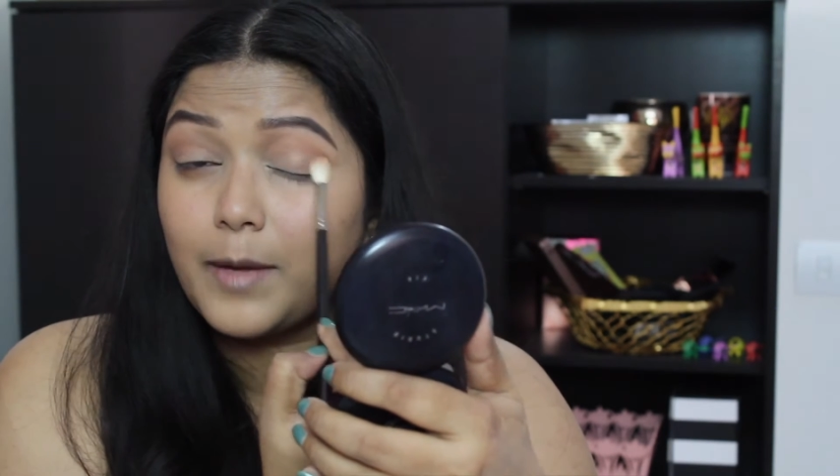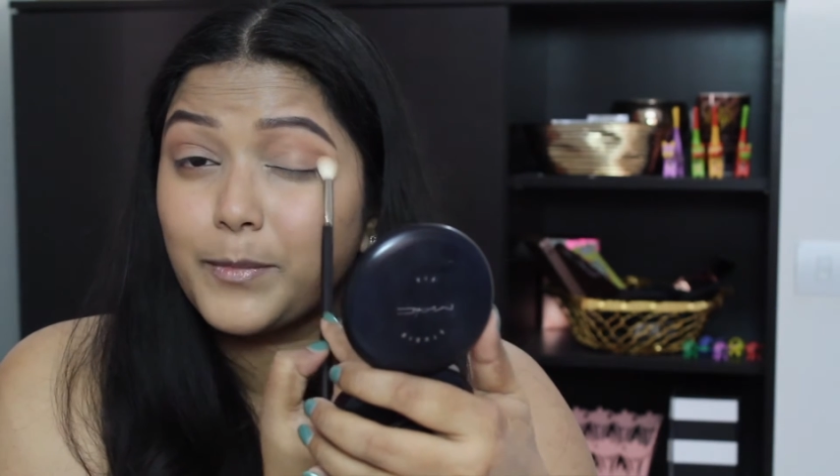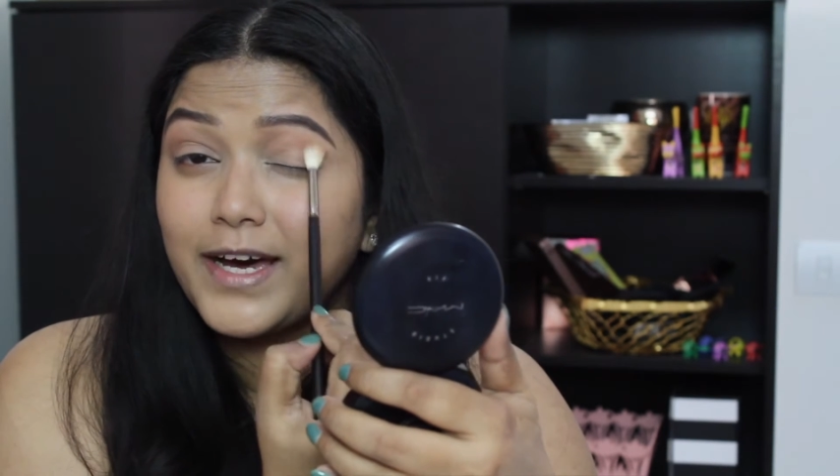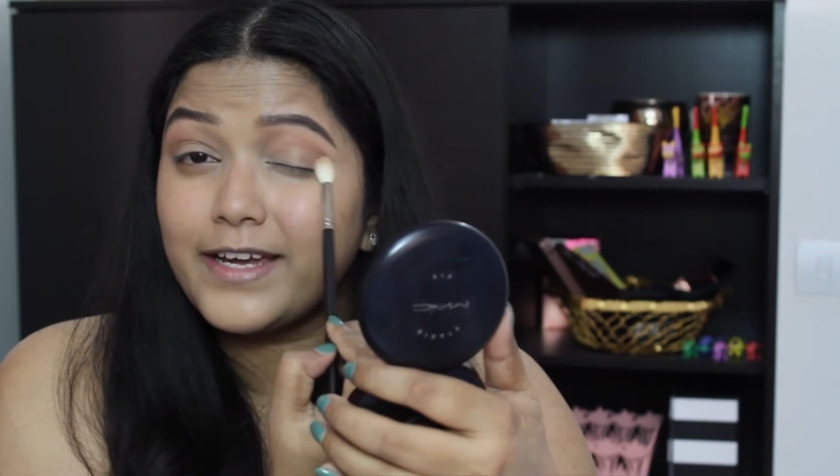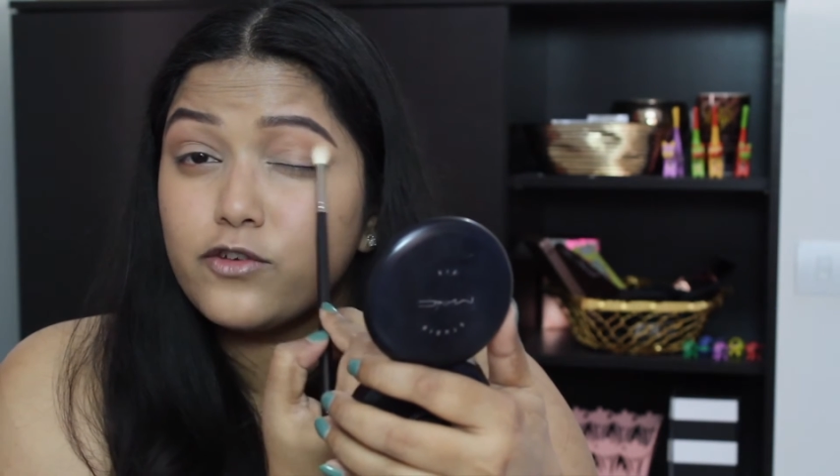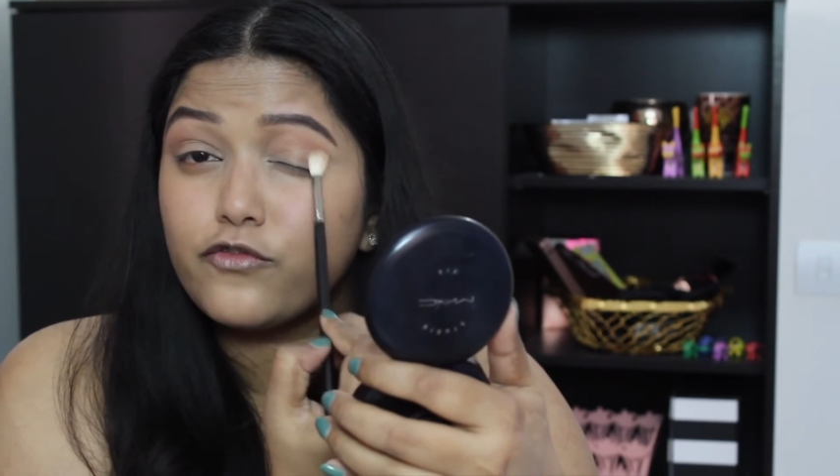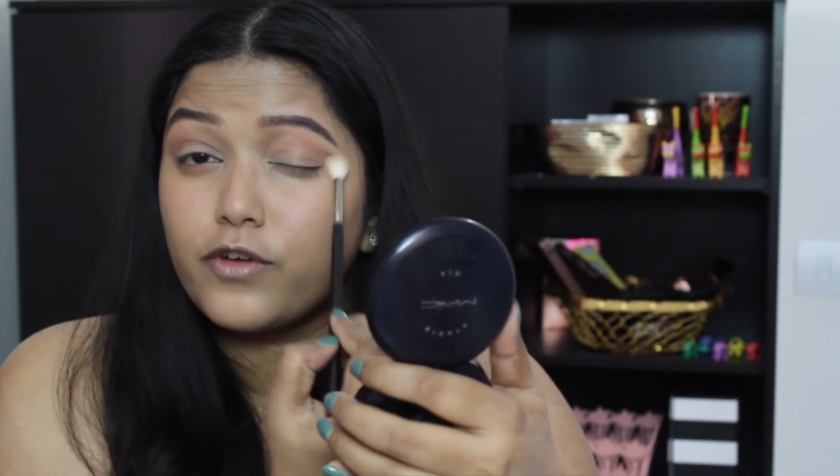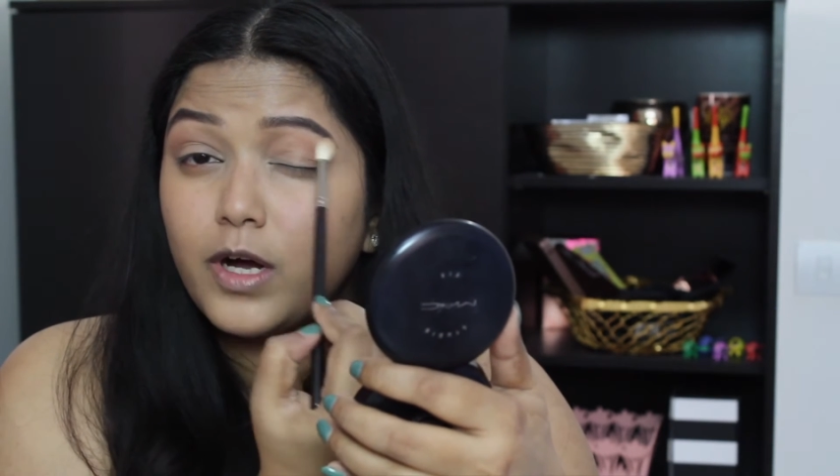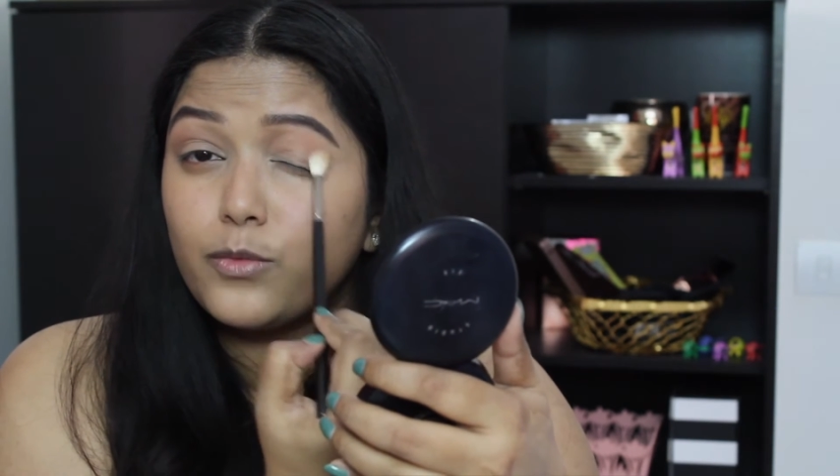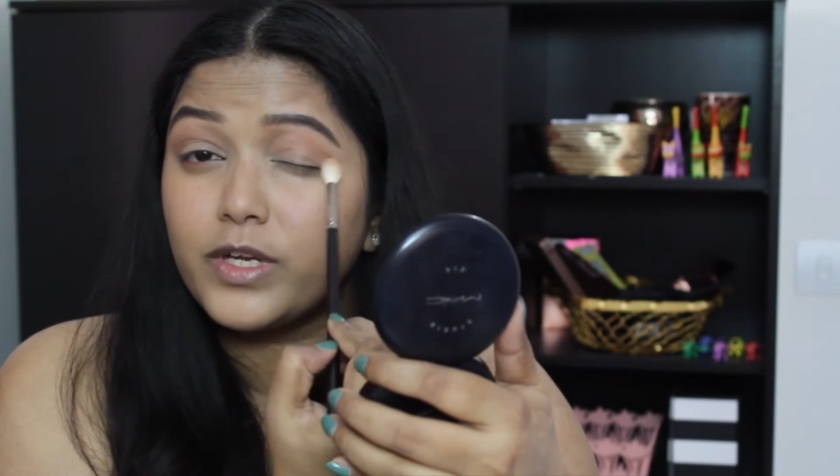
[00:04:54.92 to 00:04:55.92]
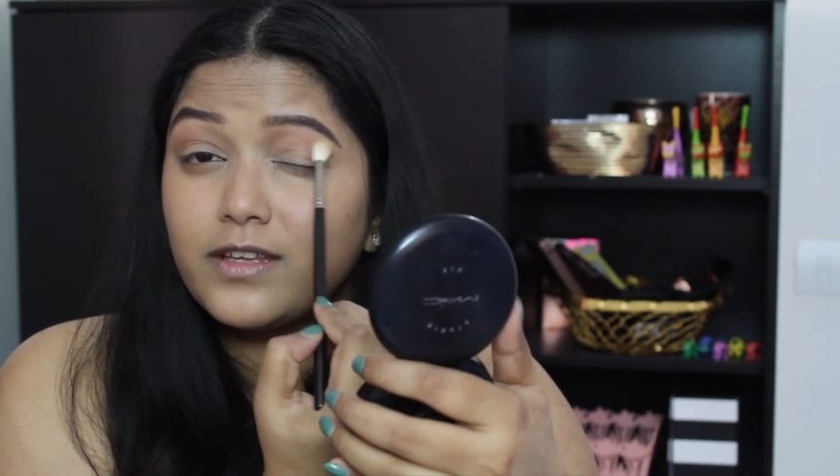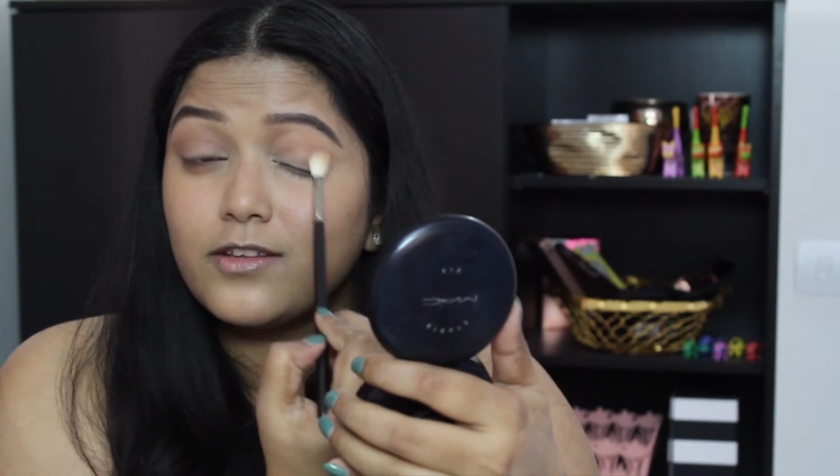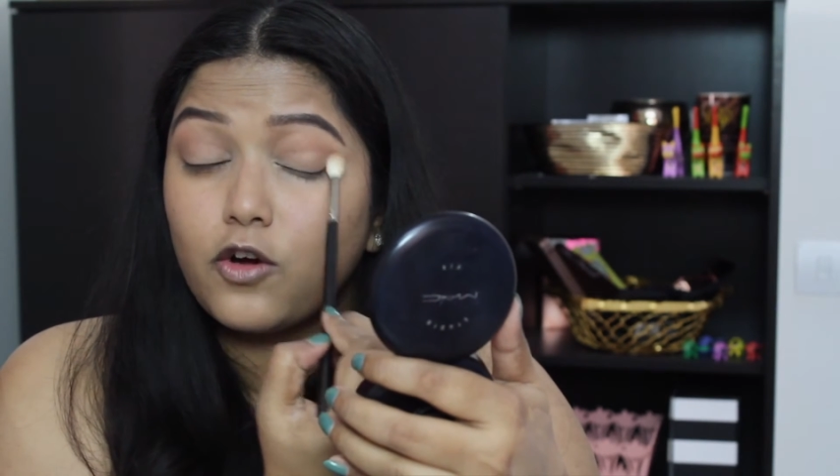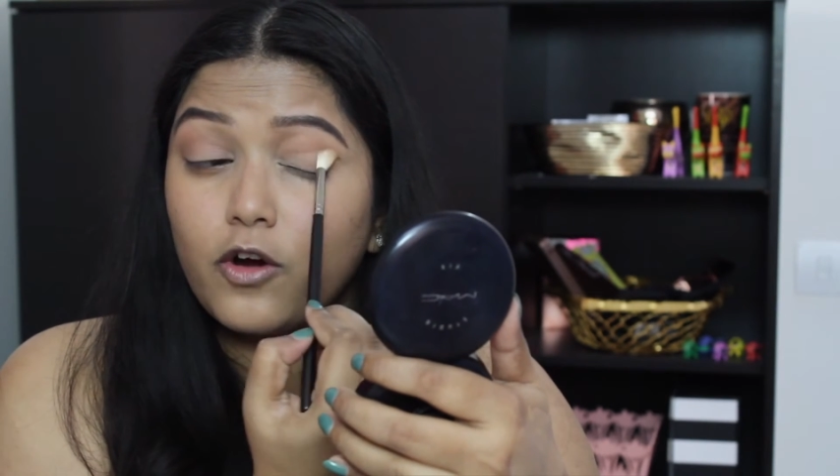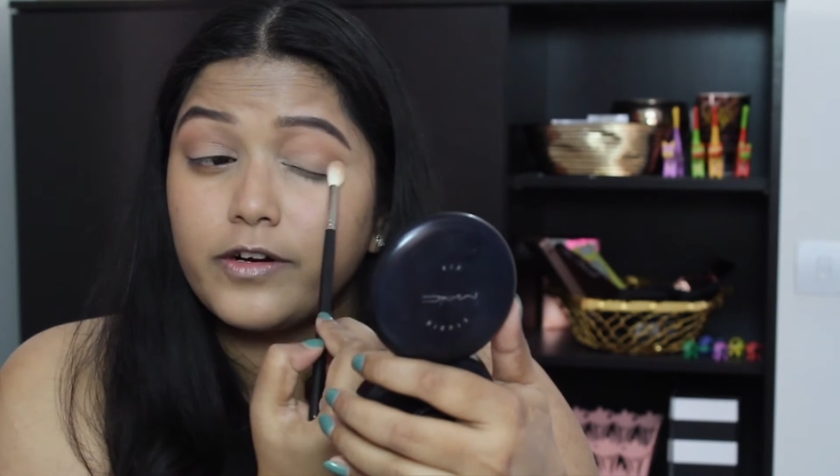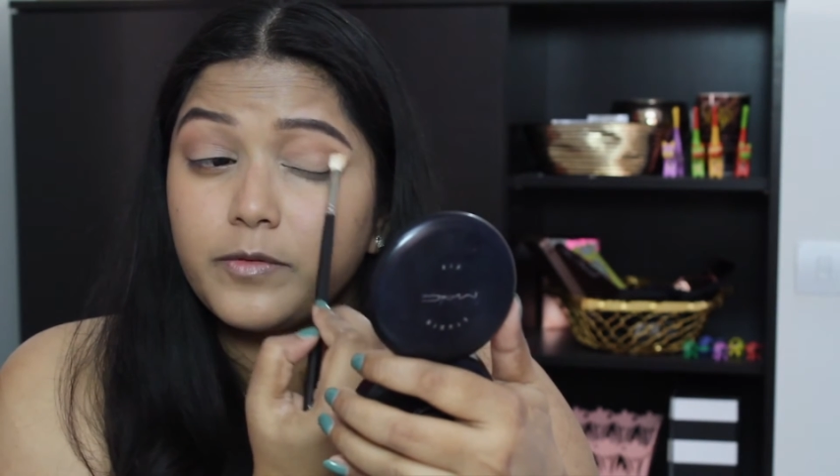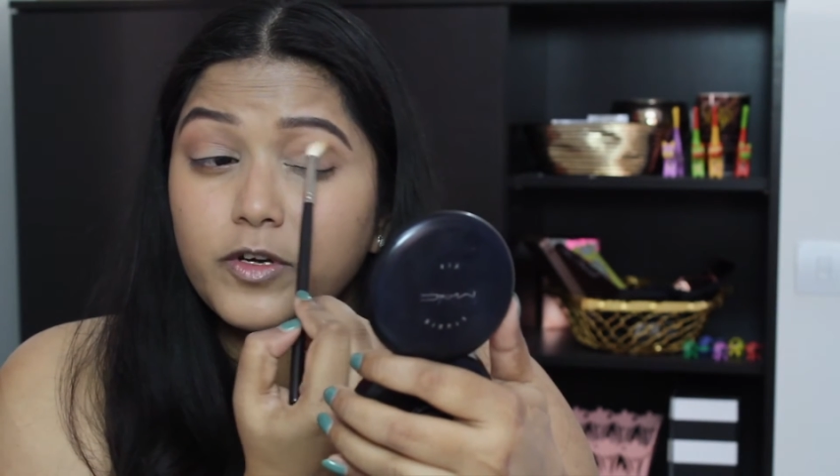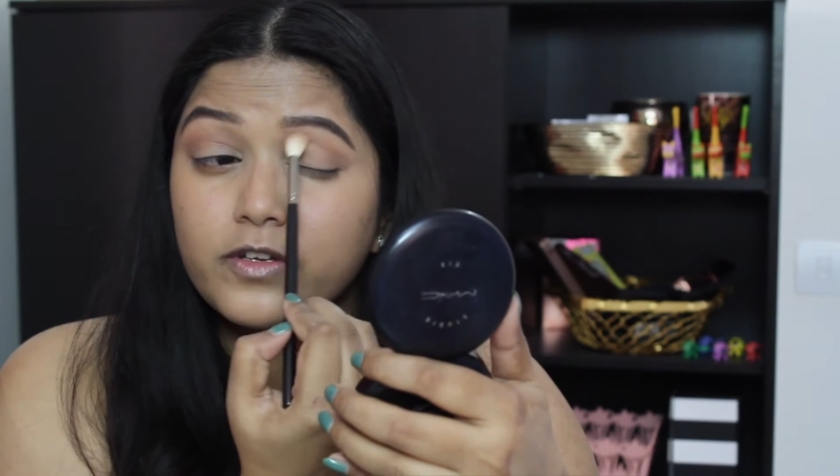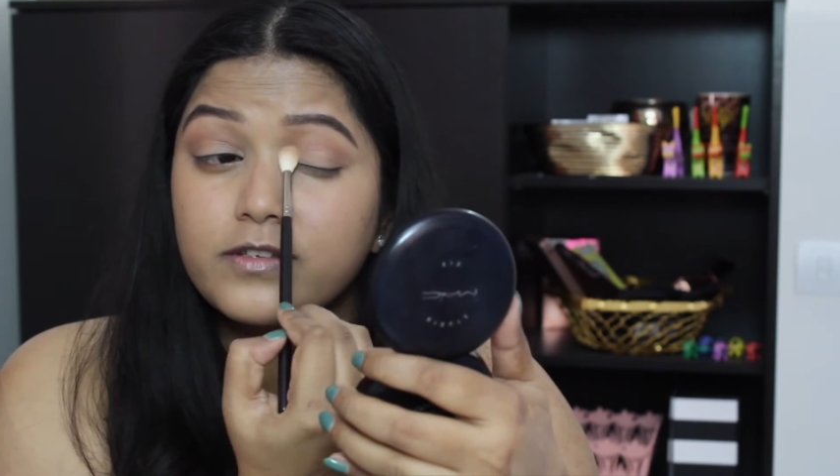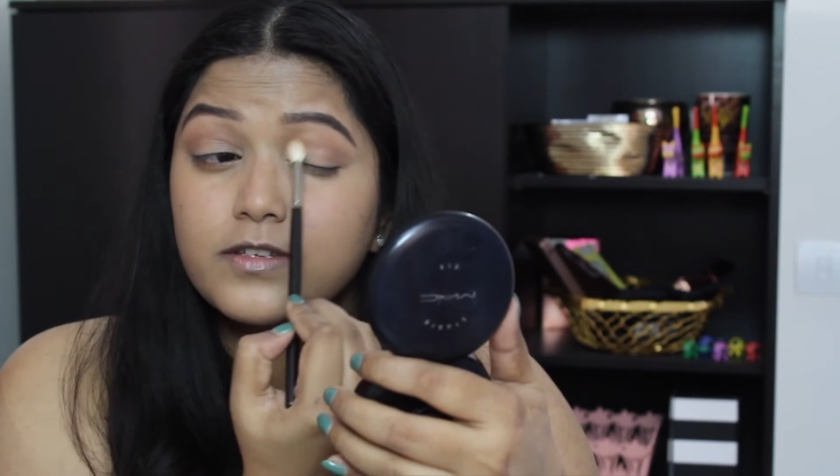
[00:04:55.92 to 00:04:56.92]
I'm kind of rounding in the corner
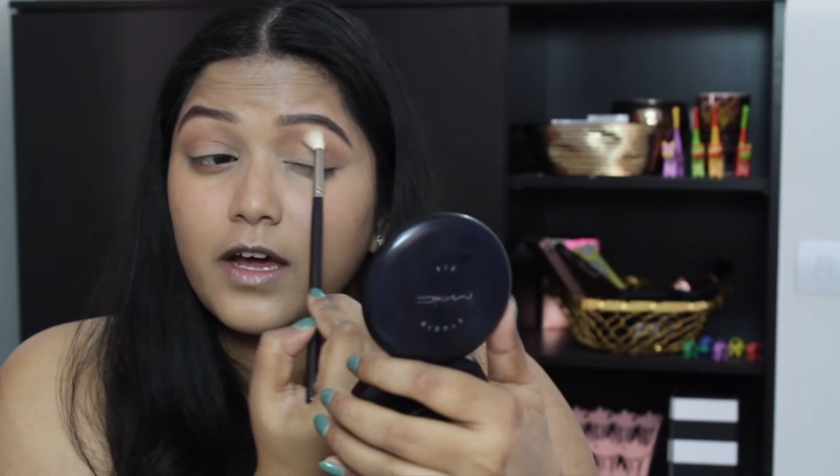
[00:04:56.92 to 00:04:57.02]
because